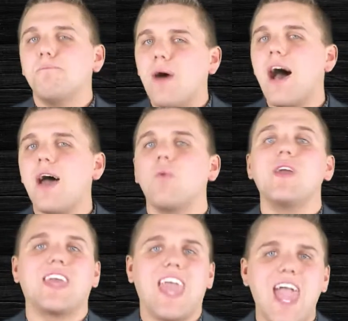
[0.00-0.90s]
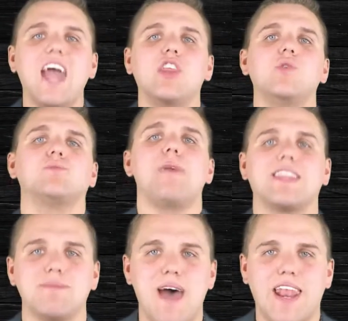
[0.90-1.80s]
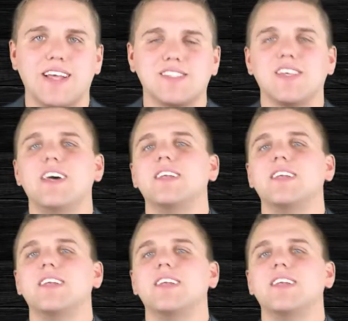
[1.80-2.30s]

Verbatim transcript: But we can use mathematics